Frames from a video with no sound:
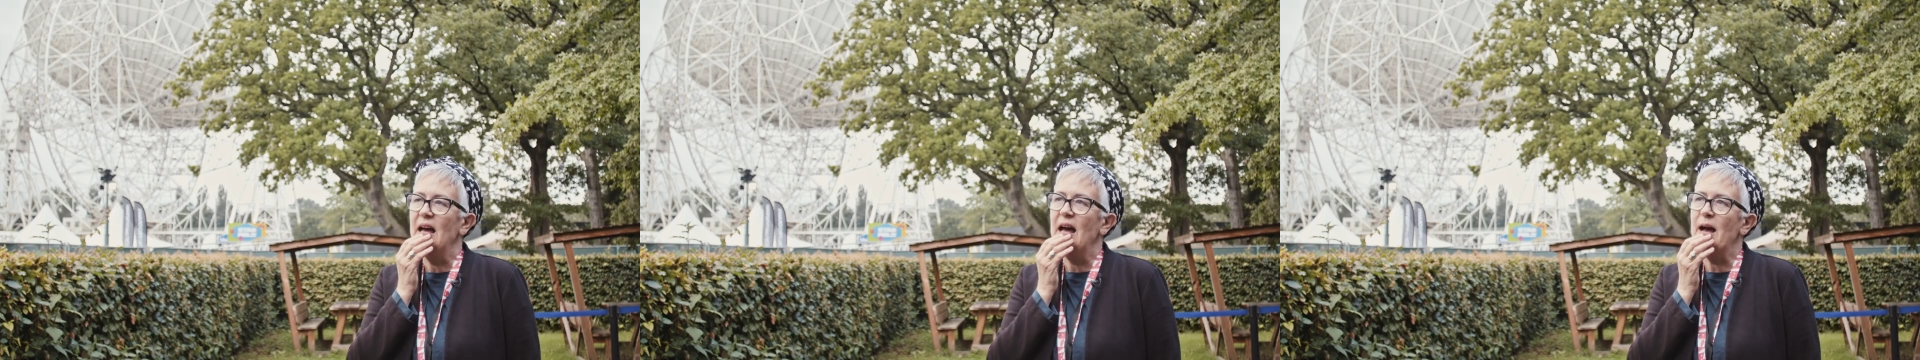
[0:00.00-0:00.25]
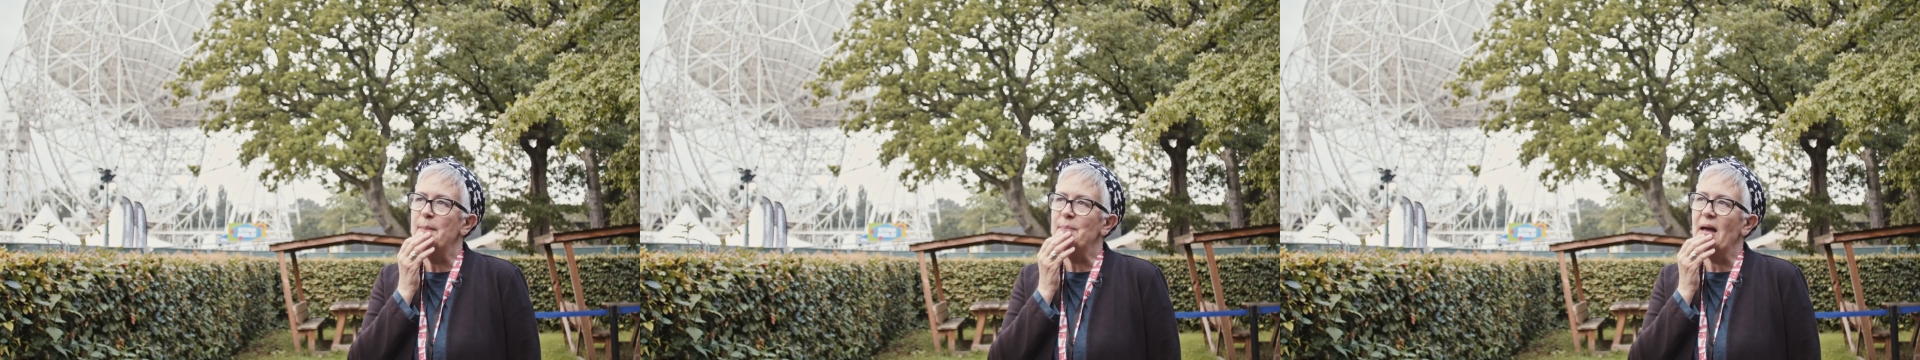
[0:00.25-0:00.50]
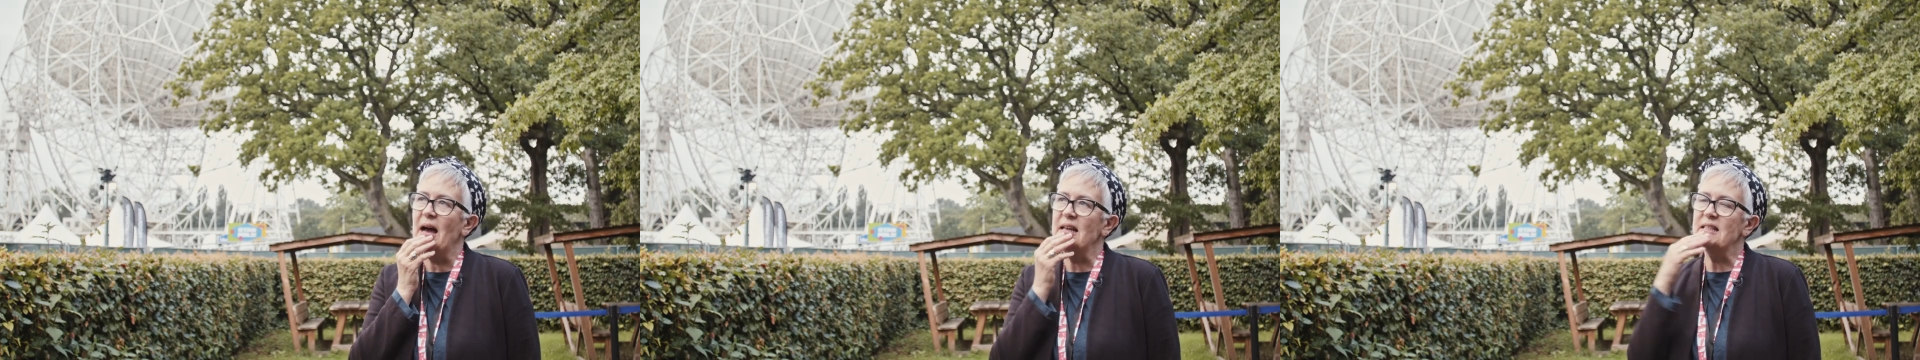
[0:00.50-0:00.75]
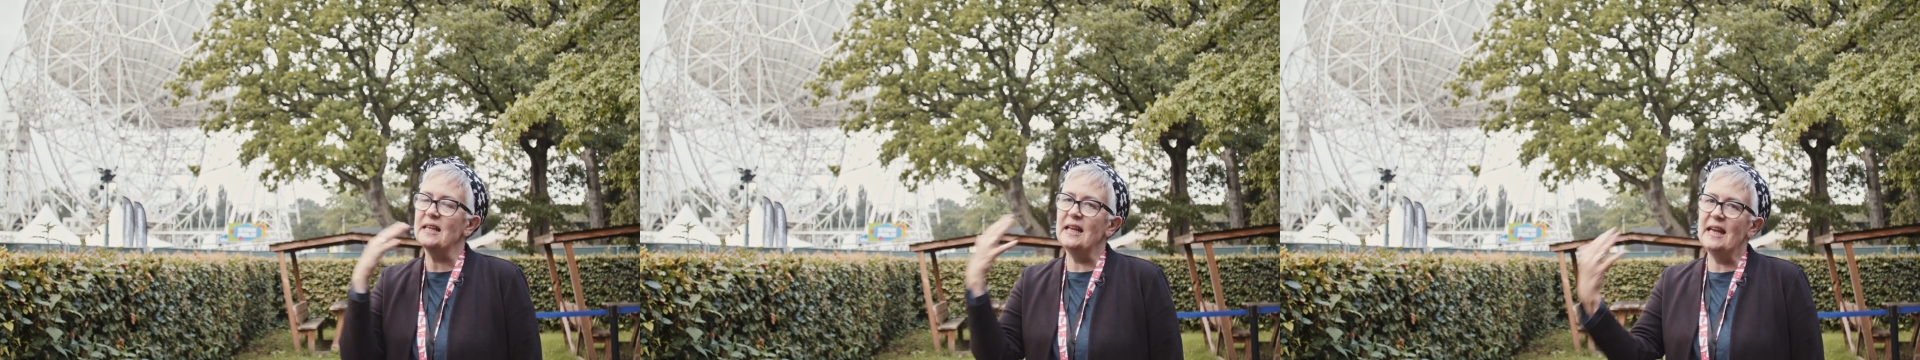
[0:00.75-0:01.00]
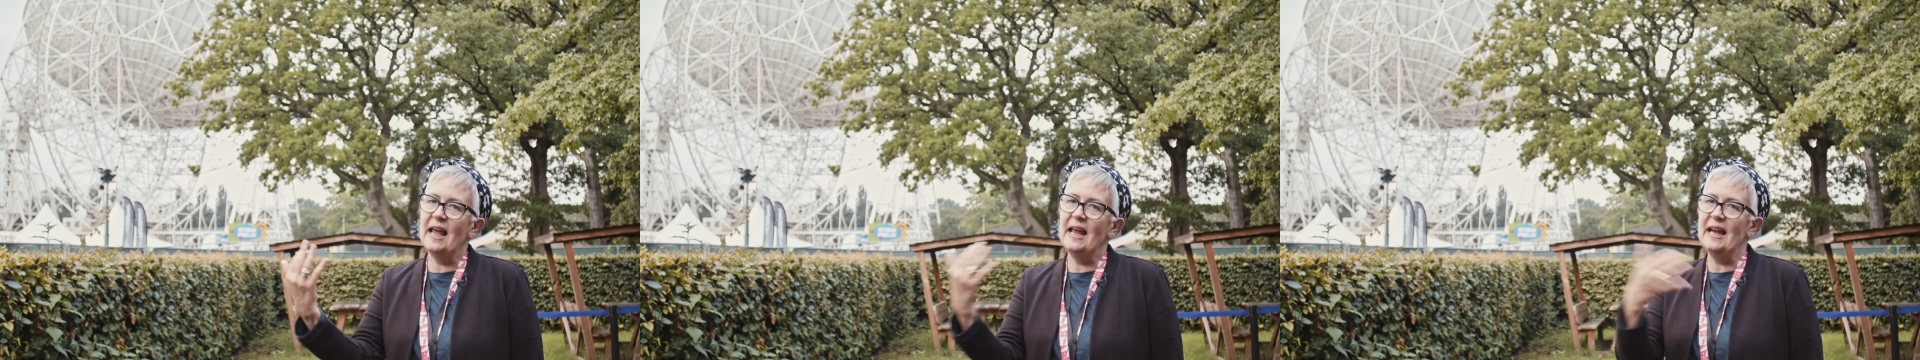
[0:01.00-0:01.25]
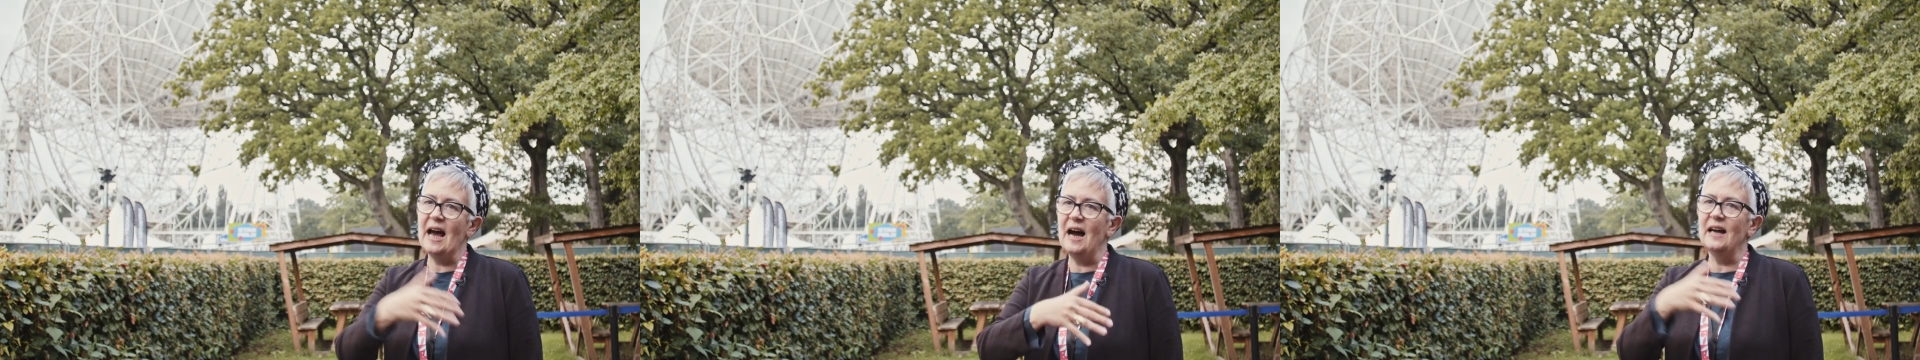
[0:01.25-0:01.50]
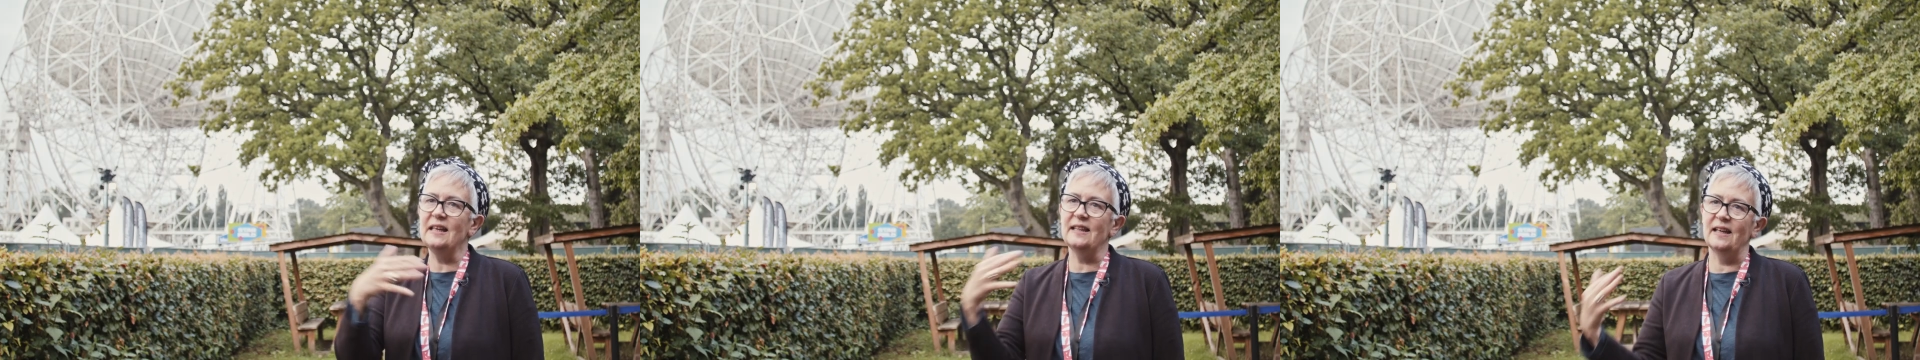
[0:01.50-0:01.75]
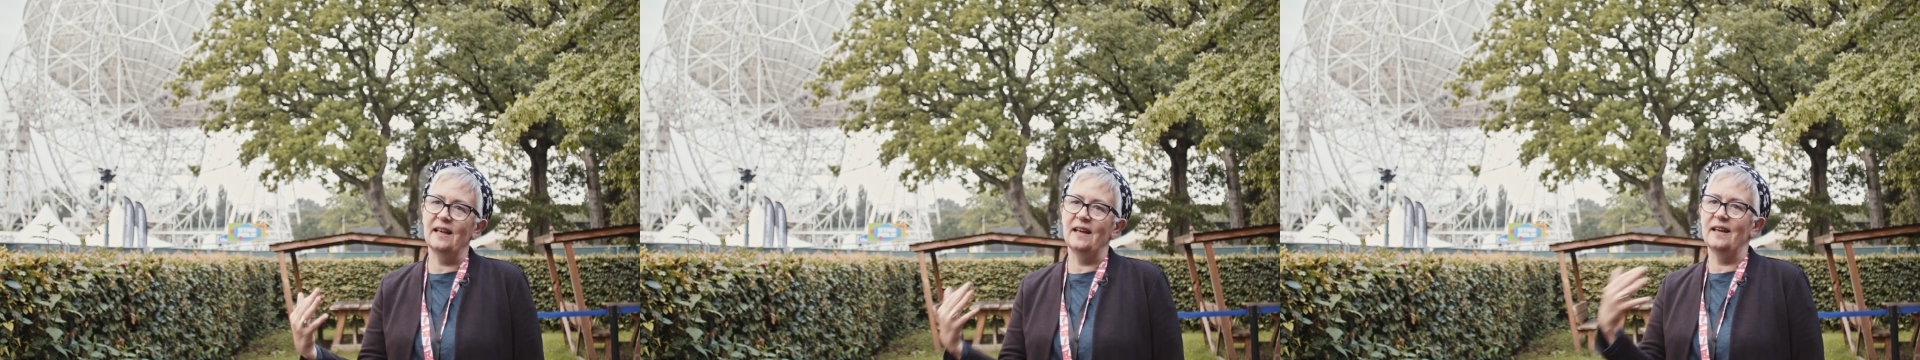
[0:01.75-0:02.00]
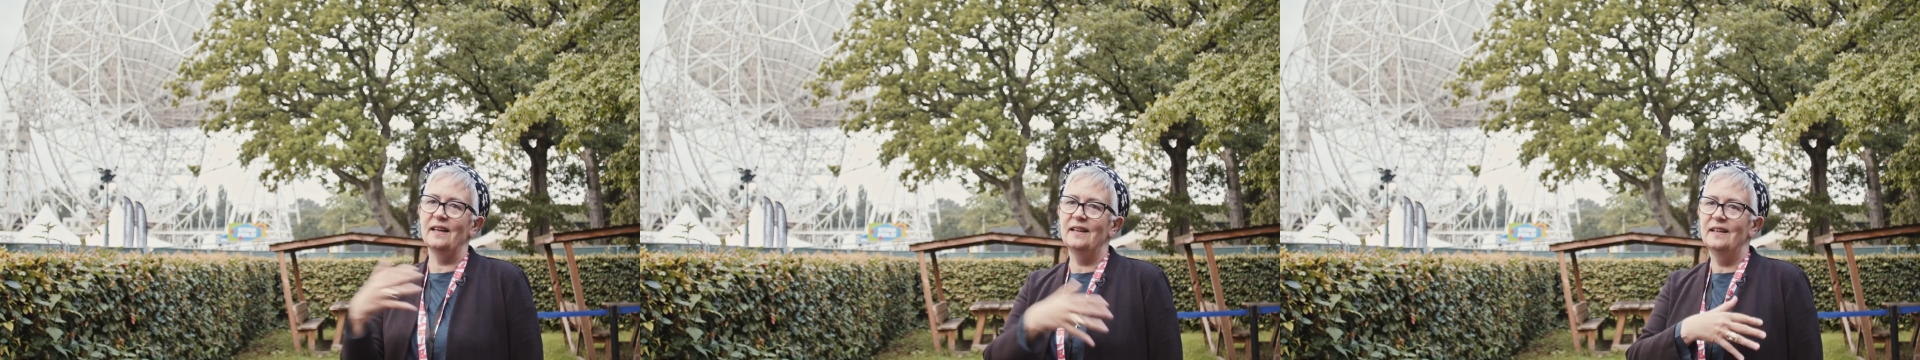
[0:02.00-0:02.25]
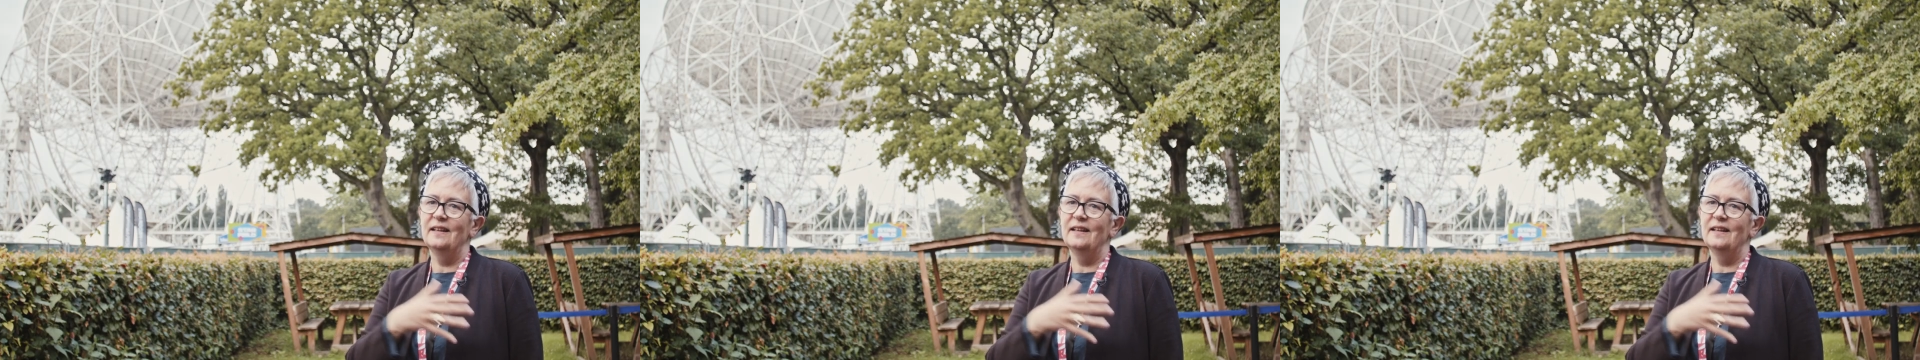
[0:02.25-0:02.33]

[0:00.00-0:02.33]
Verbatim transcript: Um, and in, in either,